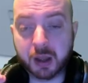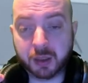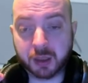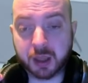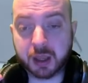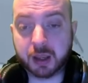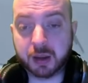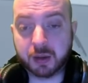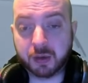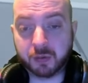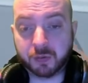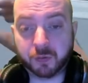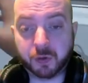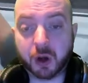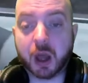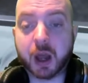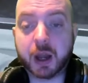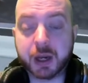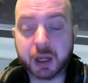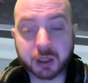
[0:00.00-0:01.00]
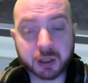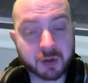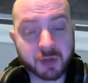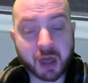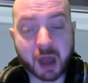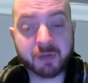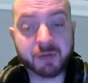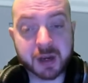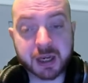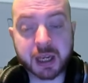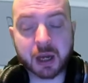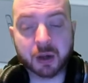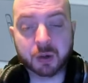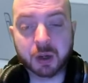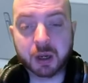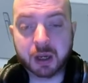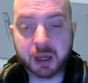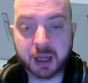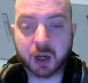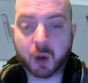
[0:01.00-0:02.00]
the full earnings of that video
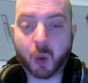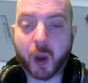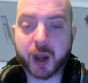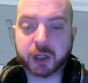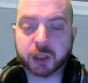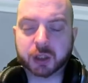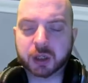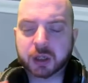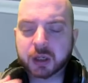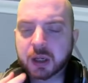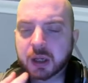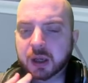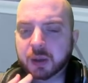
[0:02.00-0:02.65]
in question.